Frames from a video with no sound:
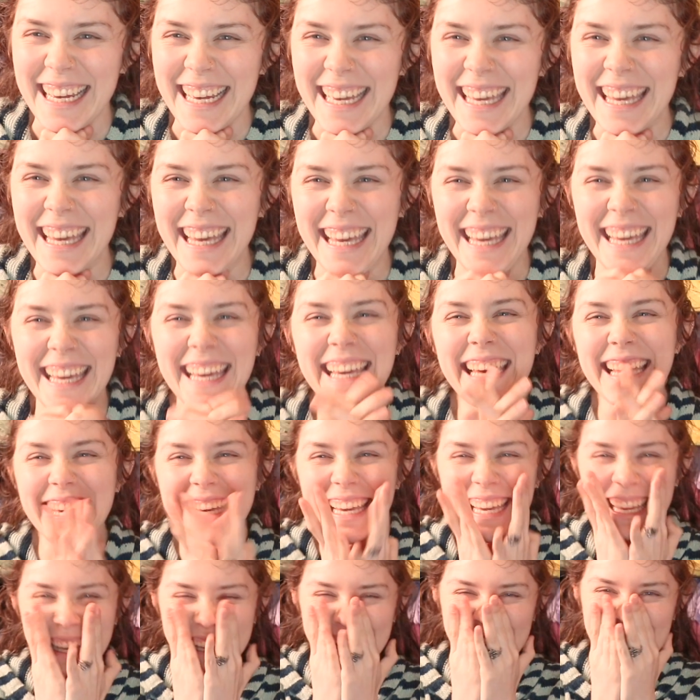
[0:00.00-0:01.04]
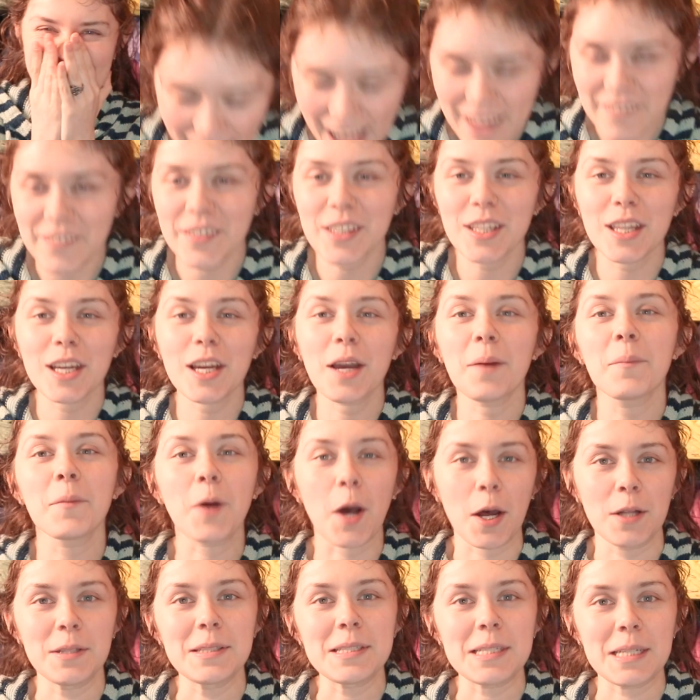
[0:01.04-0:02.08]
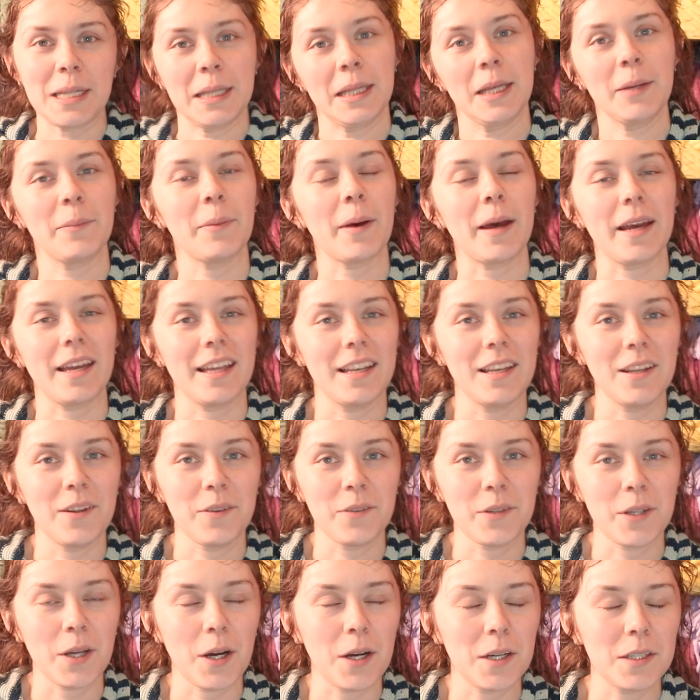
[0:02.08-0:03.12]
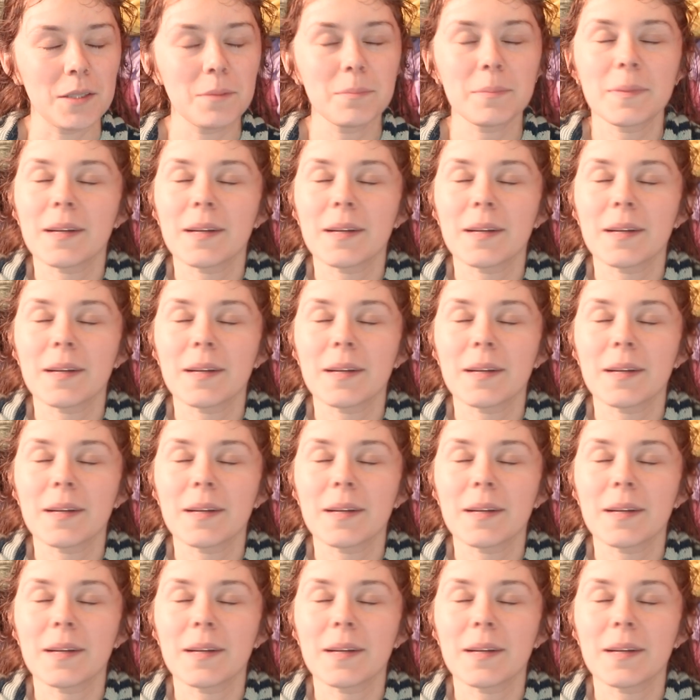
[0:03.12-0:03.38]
I feel like I'm constantly buying new yarn,